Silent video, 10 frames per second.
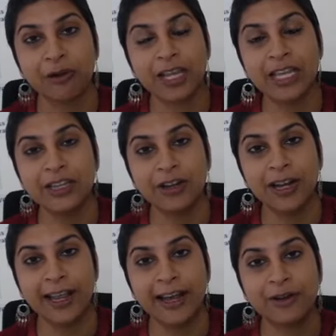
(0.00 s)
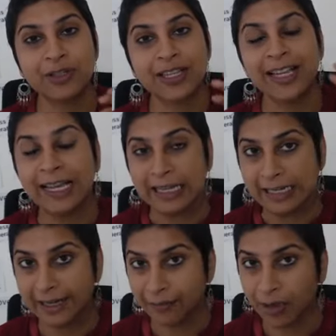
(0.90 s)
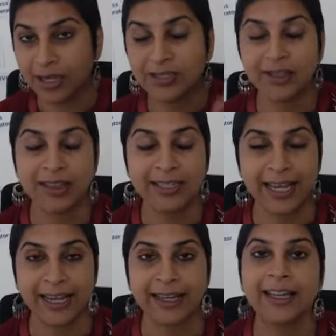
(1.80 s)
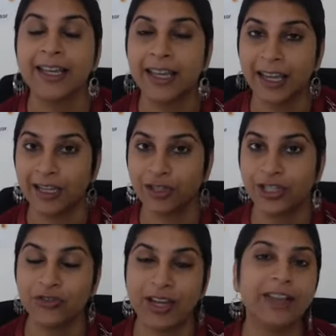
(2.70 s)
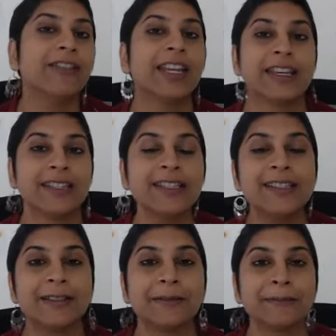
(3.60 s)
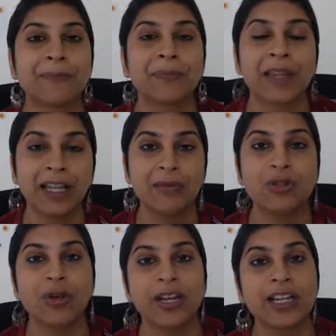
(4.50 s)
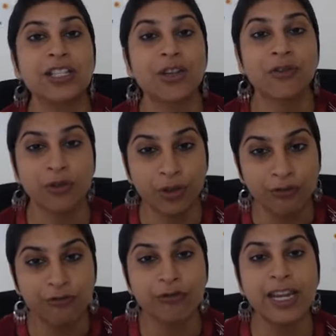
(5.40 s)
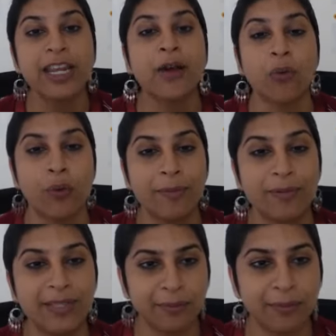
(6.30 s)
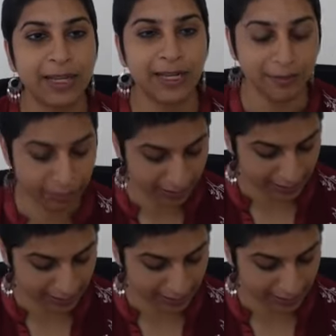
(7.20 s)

create your layouts, and master the tech in just 5 days, come join us for the free website planning